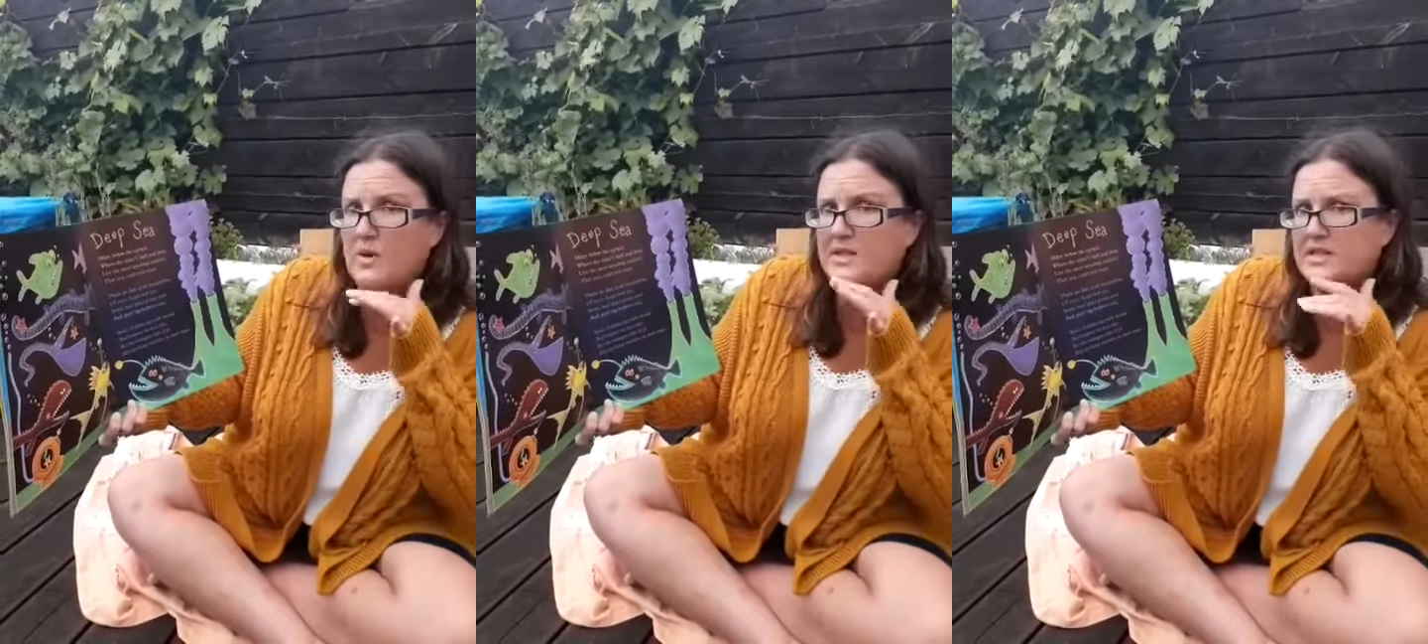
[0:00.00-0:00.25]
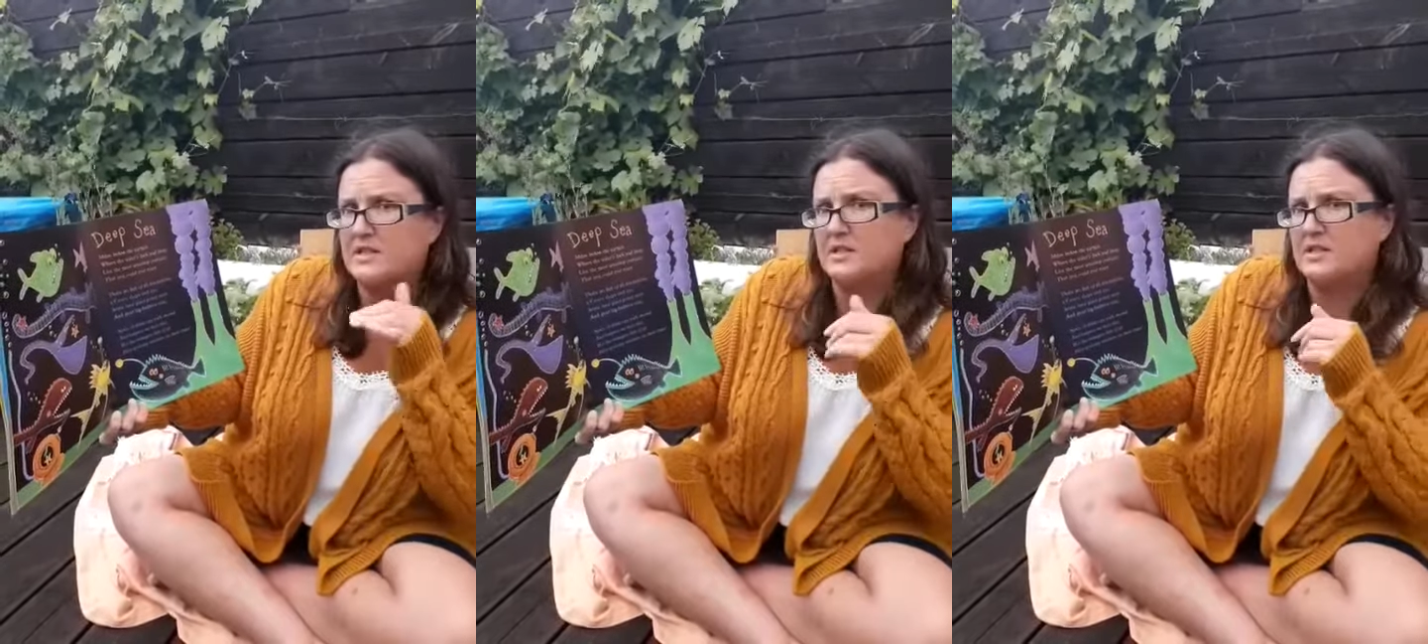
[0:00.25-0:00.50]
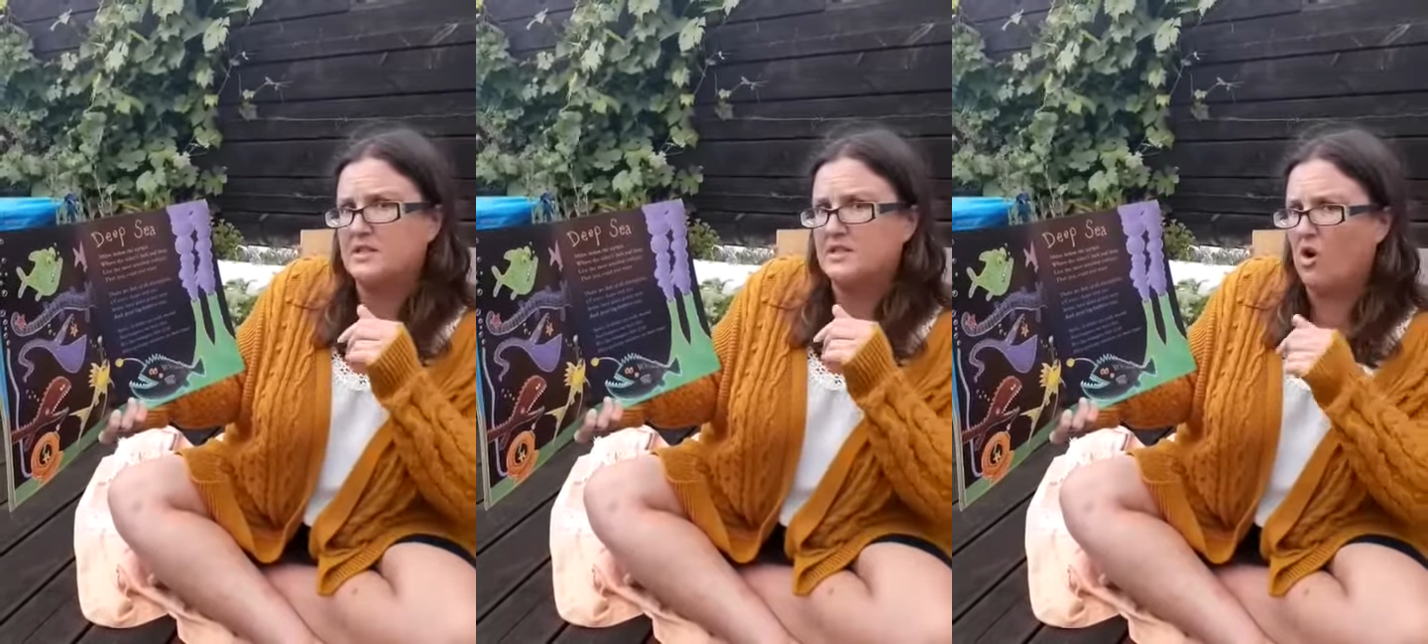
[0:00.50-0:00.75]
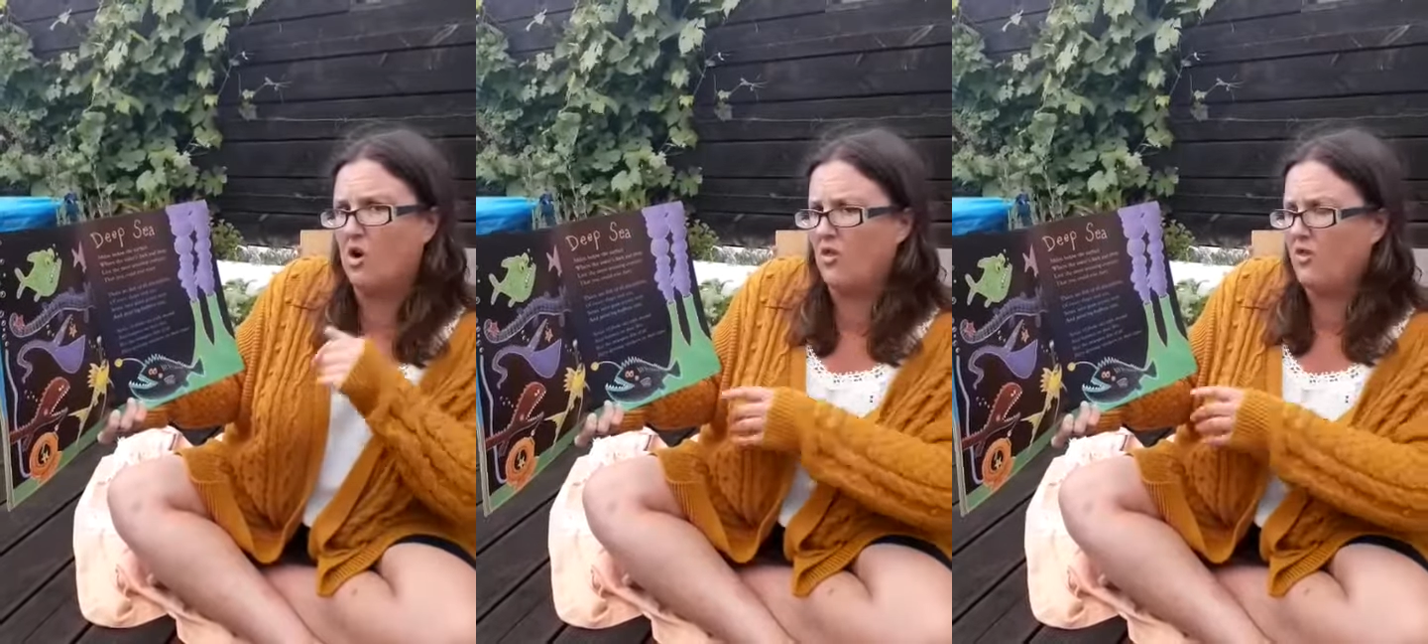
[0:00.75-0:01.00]

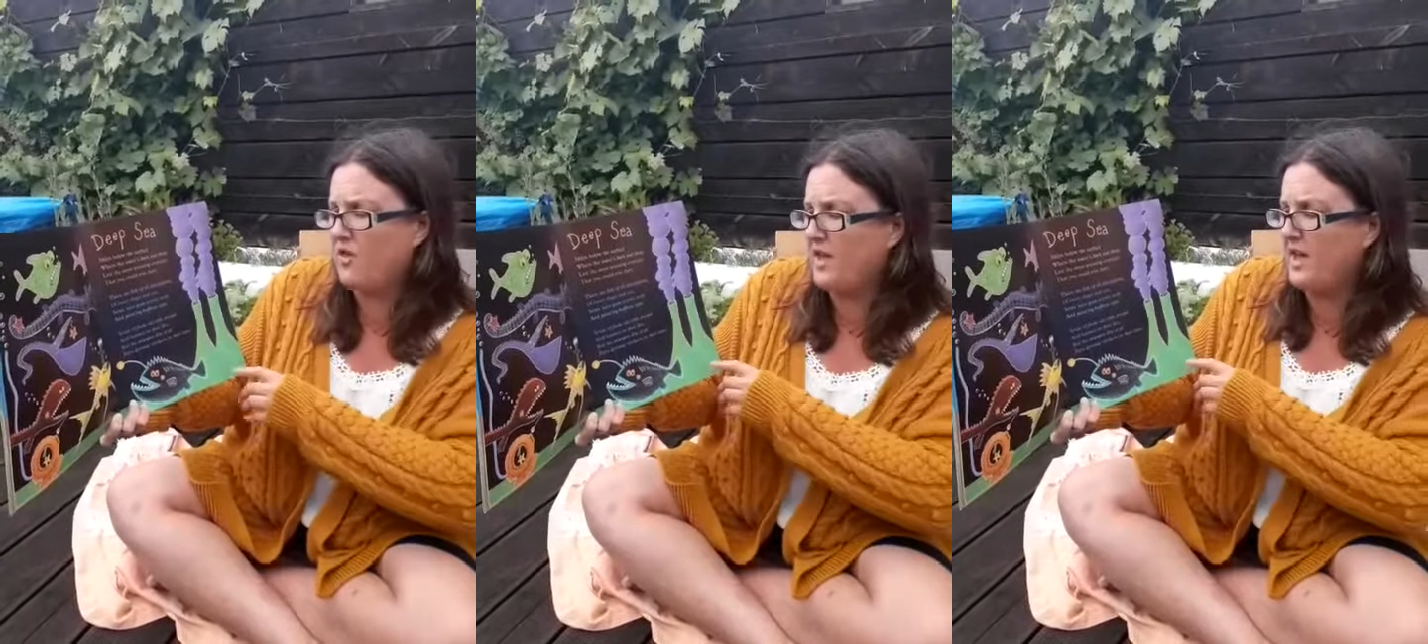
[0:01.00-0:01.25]
whiskers on